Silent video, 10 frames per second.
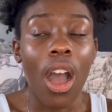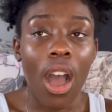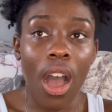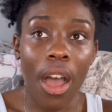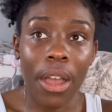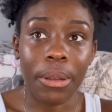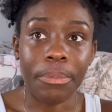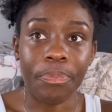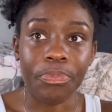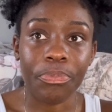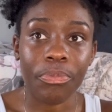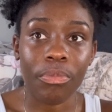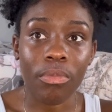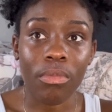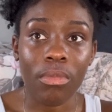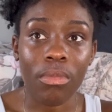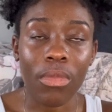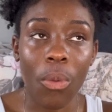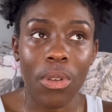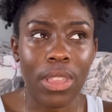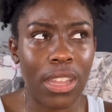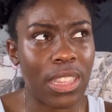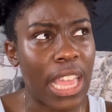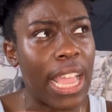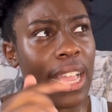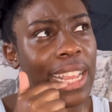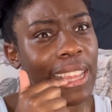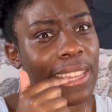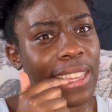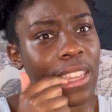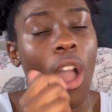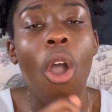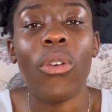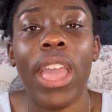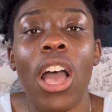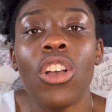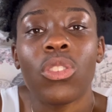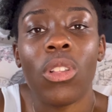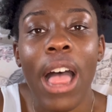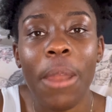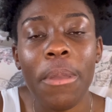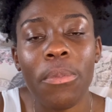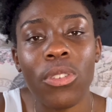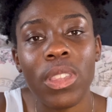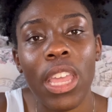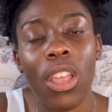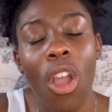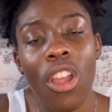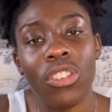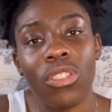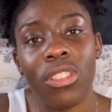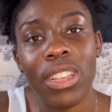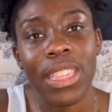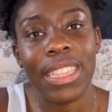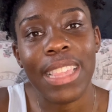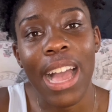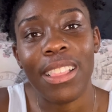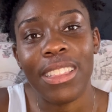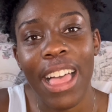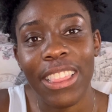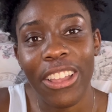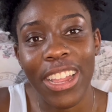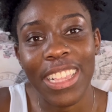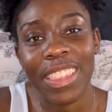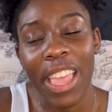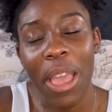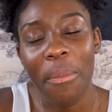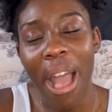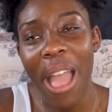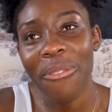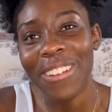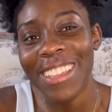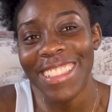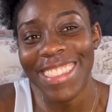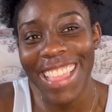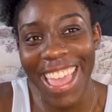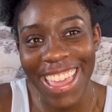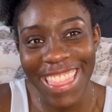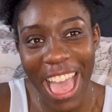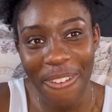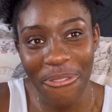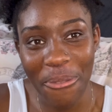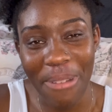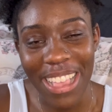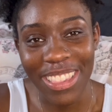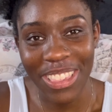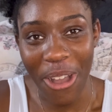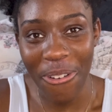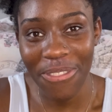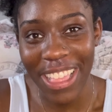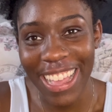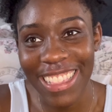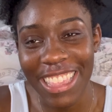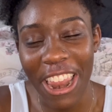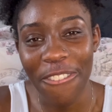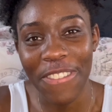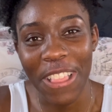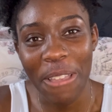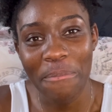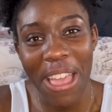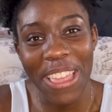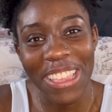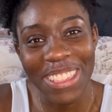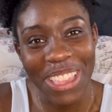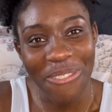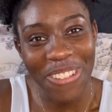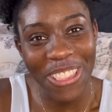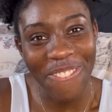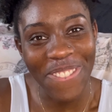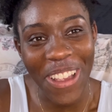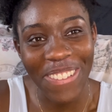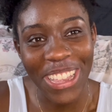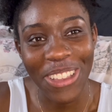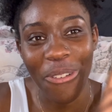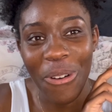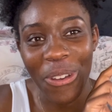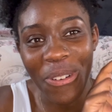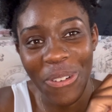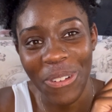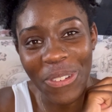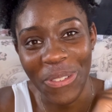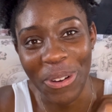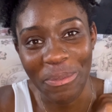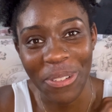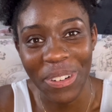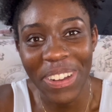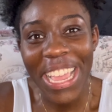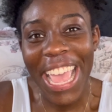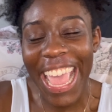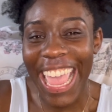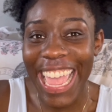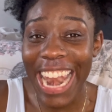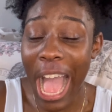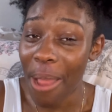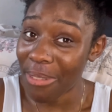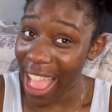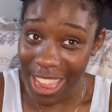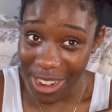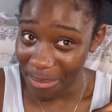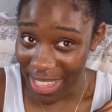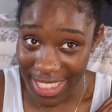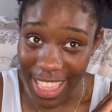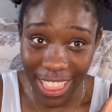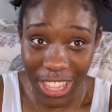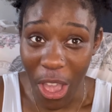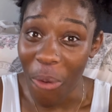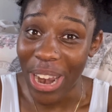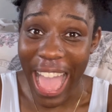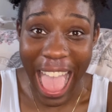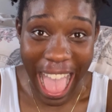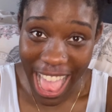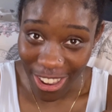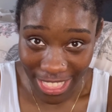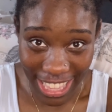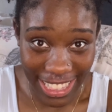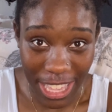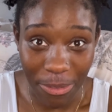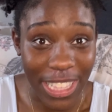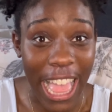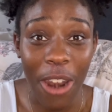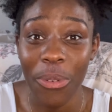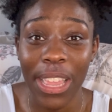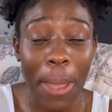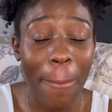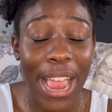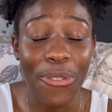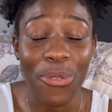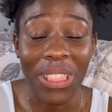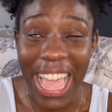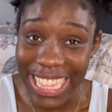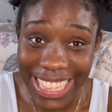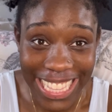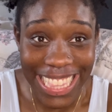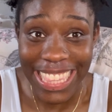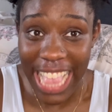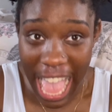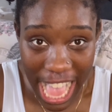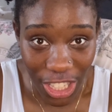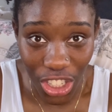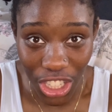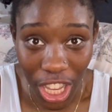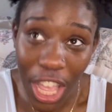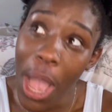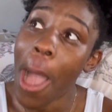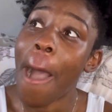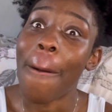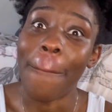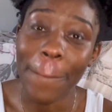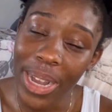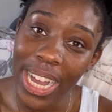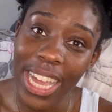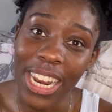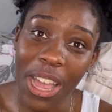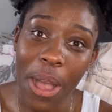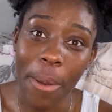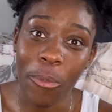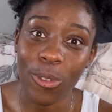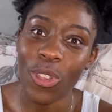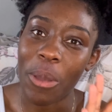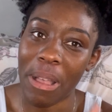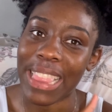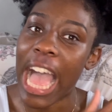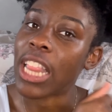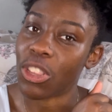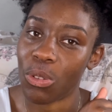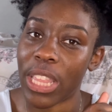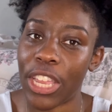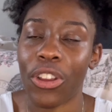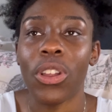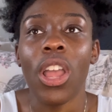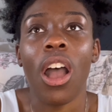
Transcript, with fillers: Um, what was I going to say? Oh, yeah. So a lot of people are saying Archer looks exactly like their exam. I wouldn't say that for myself. Like I said, I feel like my exam wasn't very quote unquote normal. And I'm not going to be telling y'all what I had on the exam because I don't want to get my new license snatched. But um, we'll talk about that a little later.